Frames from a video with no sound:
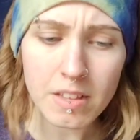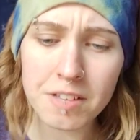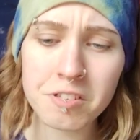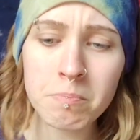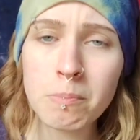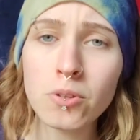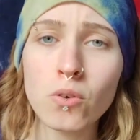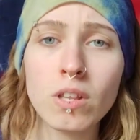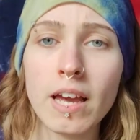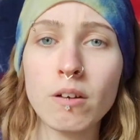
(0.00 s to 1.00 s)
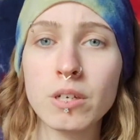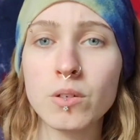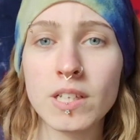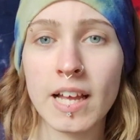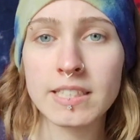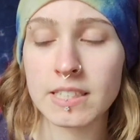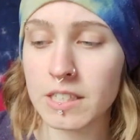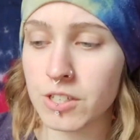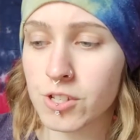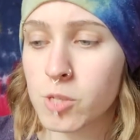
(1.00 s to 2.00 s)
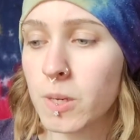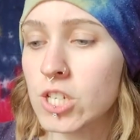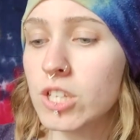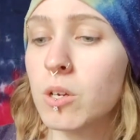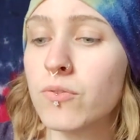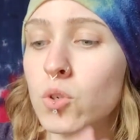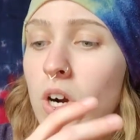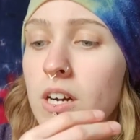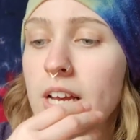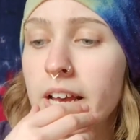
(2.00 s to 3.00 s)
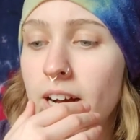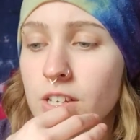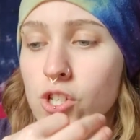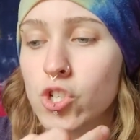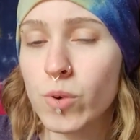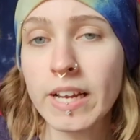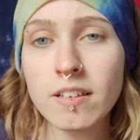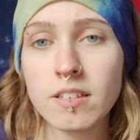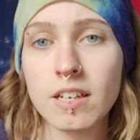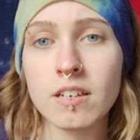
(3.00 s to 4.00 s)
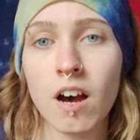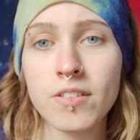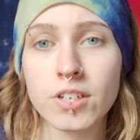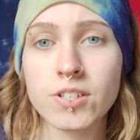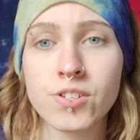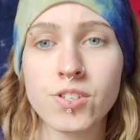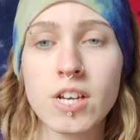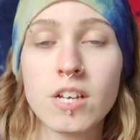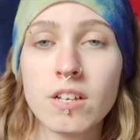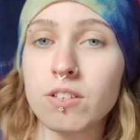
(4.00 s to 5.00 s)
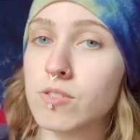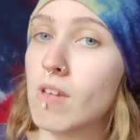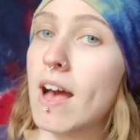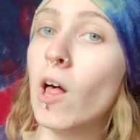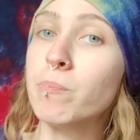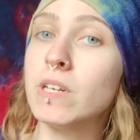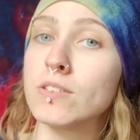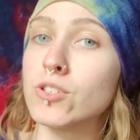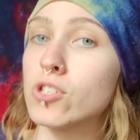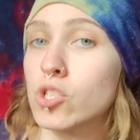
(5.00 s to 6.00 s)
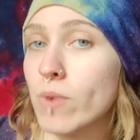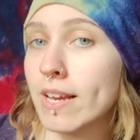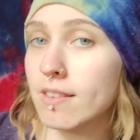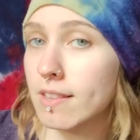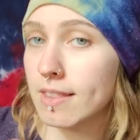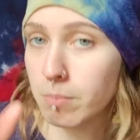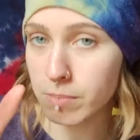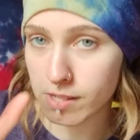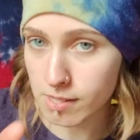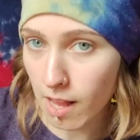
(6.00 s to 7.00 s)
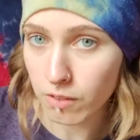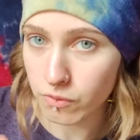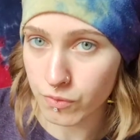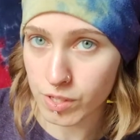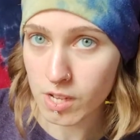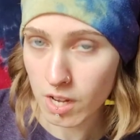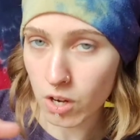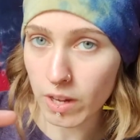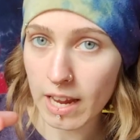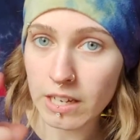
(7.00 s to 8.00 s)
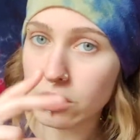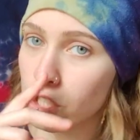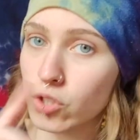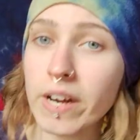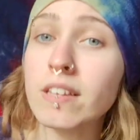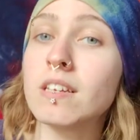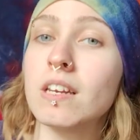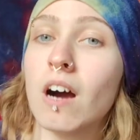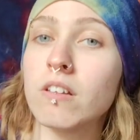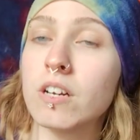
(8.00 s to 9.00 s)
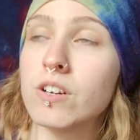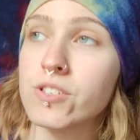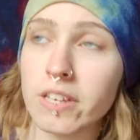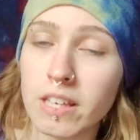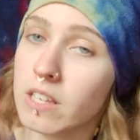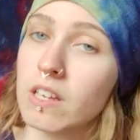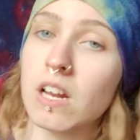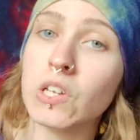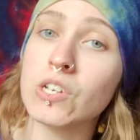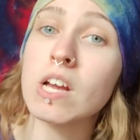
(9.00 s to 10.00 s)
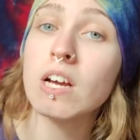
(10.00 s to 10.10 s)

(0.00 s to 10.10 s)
Some people don't like when you enlighten others, especially if you are strengthening others. Helping others strengthen themselves. Okay? Not strengthening others, healing others.